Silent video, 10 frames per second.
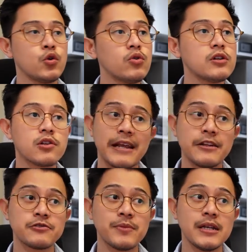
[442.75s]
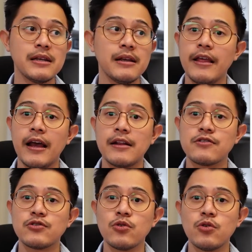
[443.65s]
Google tells me that
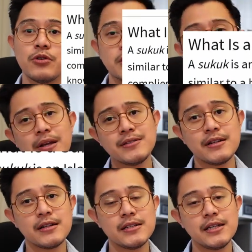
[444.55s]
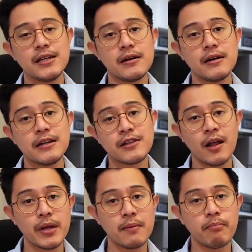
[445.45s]
sukuk is basically an
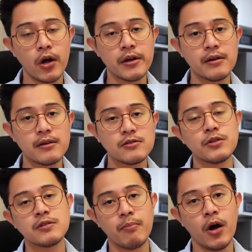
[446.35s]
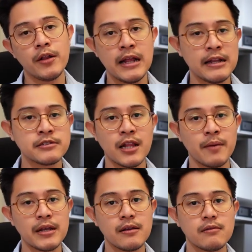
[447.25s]
Islamic bond. So it's a bond that
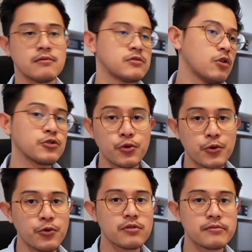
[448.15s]
Islamic, it's called sukuk.